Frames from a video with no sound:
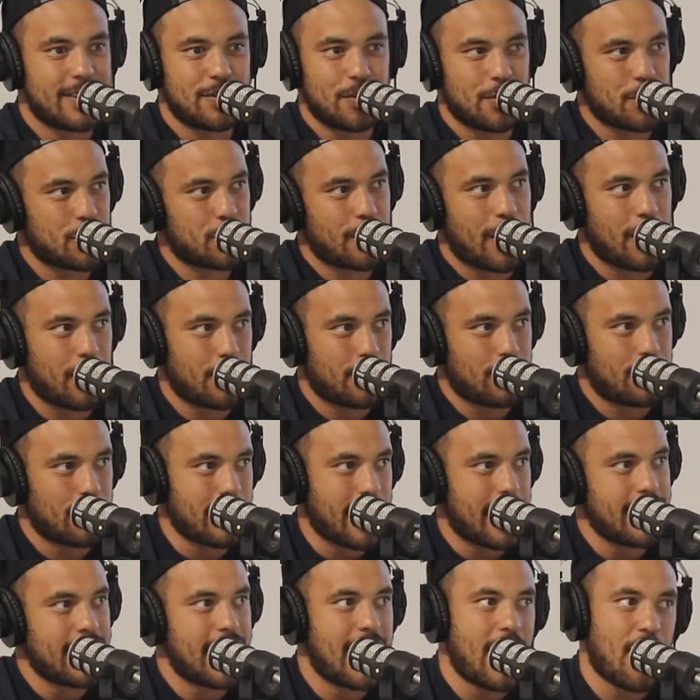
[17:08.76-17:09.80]
They sort of struggled for
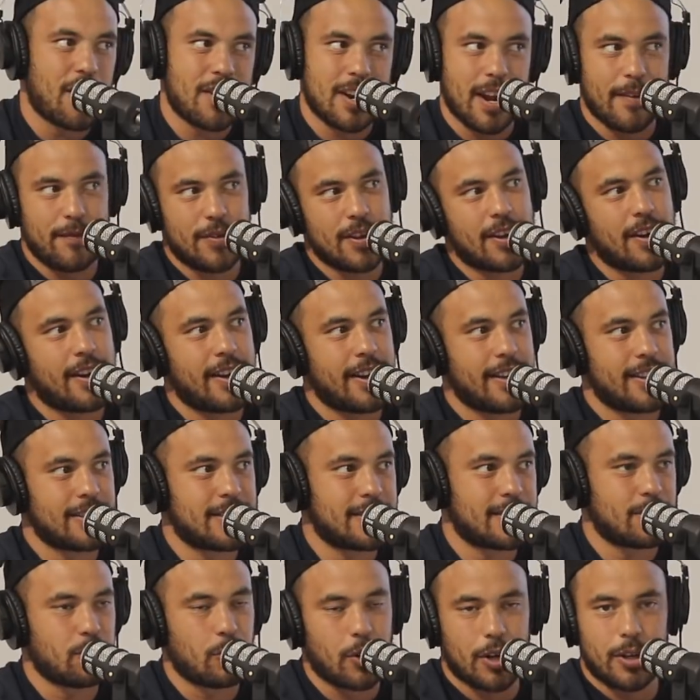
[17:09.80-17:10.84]
that year. I don't know
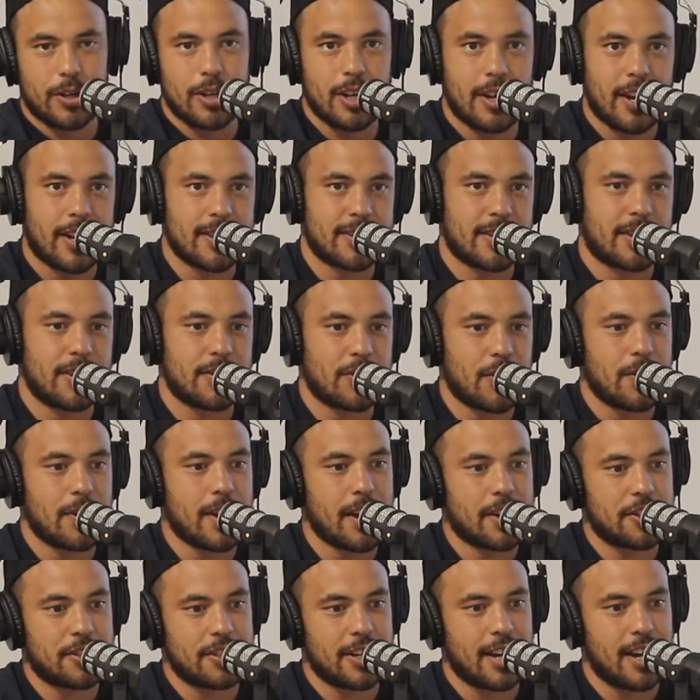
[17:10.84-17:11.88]
what you guys are going to do
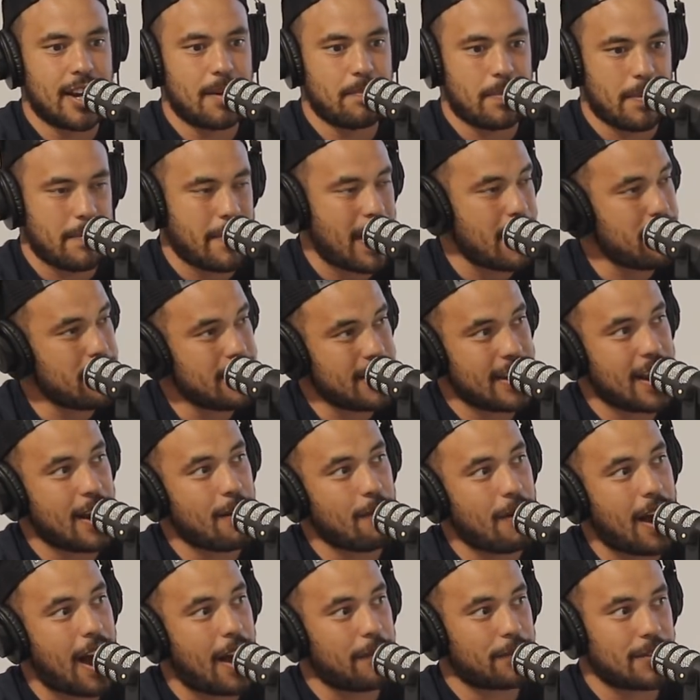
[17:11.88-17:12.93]
next year, but maybe the
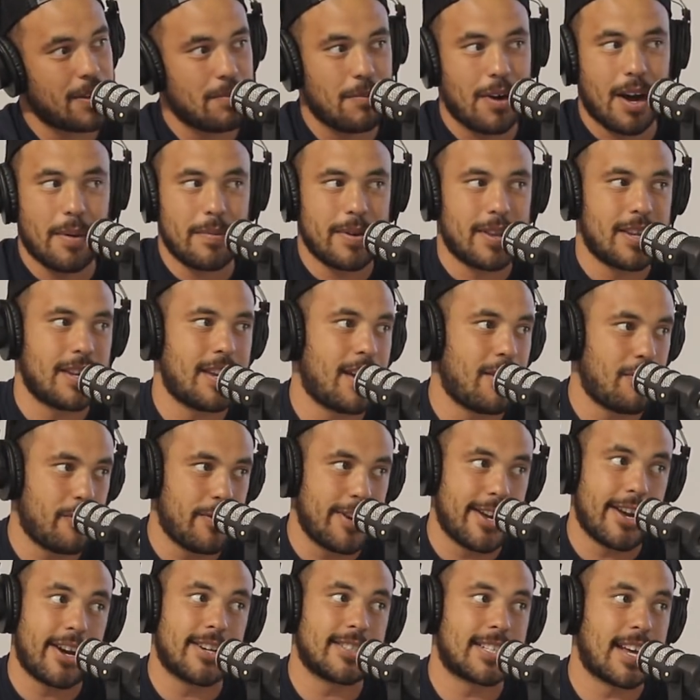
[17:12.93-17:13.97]
year after might be the year where
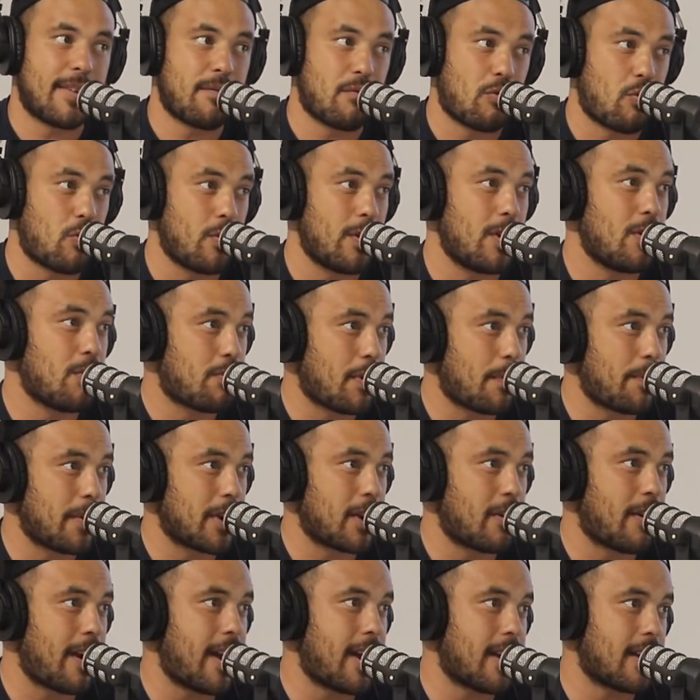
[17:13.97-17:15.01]
you guys have a real proper
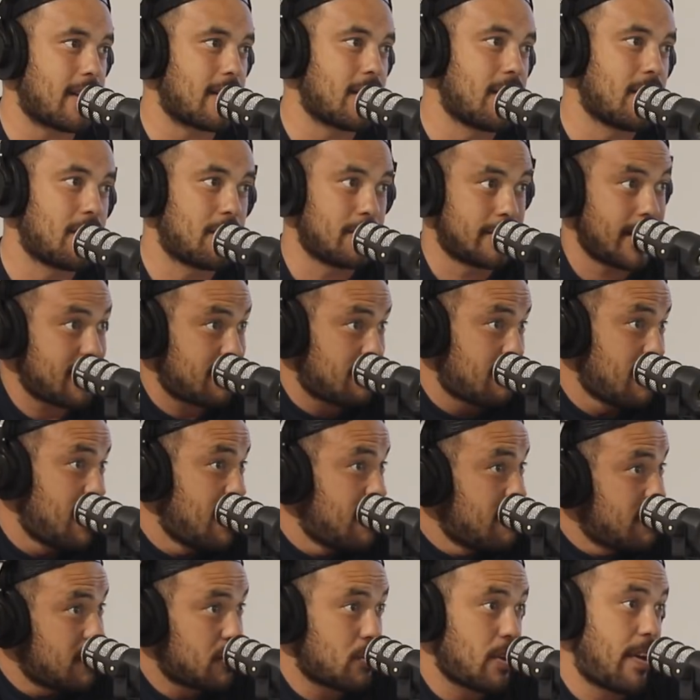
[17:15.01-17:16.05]
crack. So
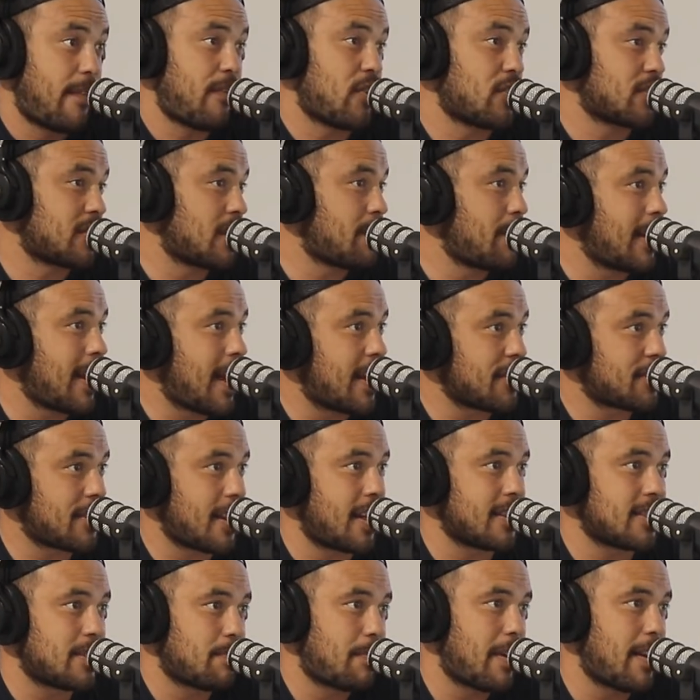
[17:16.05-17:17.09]
everyone's going to be last
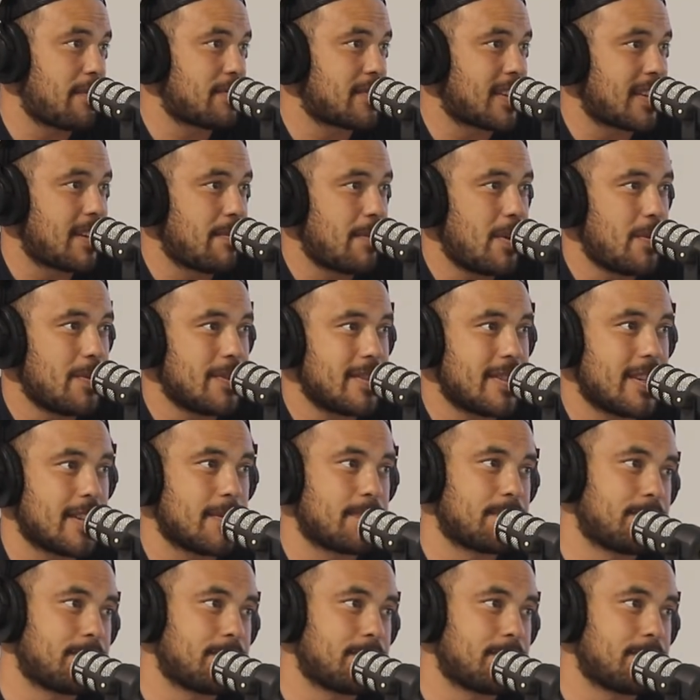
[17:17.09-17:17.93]
chance to play for Sonny Bill, isn't it?